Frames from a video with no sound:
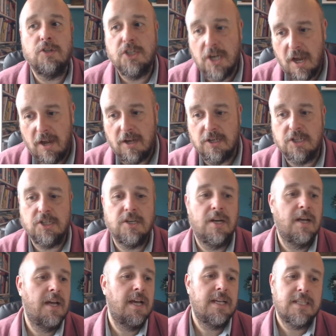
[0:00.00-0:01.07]
church,
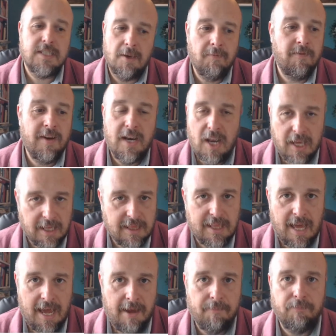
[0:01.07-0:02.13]
something like
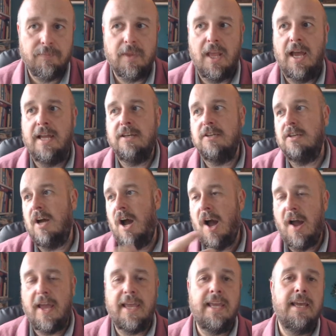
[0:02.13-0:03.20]
that, and
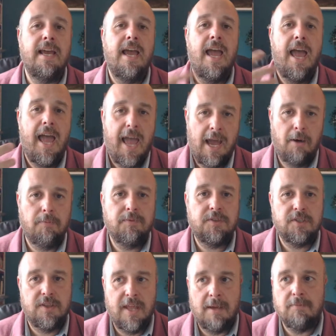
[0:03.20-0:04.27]
I
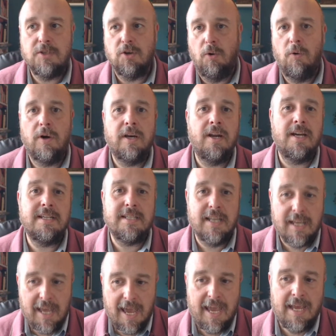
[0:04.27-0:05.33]
helped them to organise
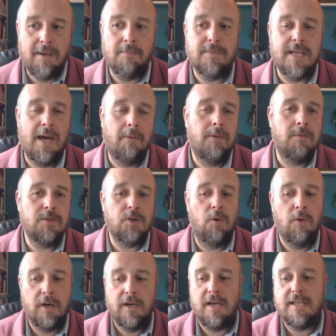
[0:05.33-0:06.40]
the games, helped them to
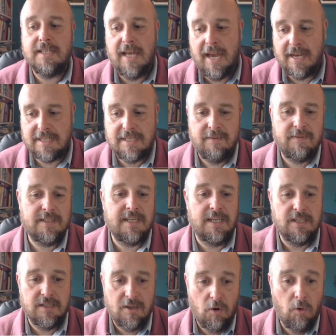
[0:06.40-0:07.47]
organise the
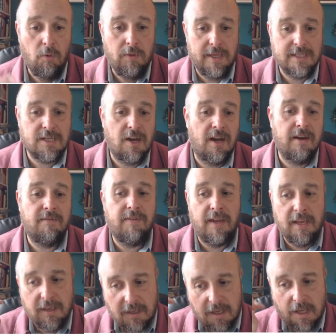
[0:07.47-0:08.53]
activities, all this kind of
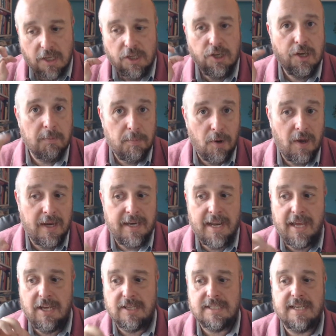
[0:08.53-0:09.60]
thing you can put in there
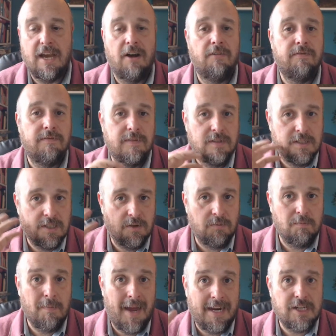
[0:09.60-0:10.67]
yourself to
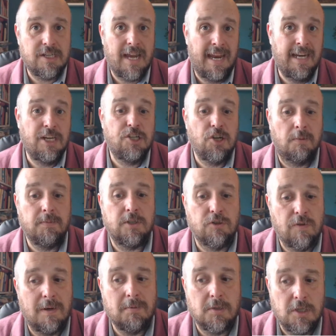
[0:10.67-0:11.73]
match any job
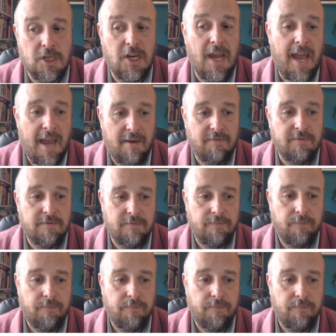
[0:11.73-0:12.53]
description you have.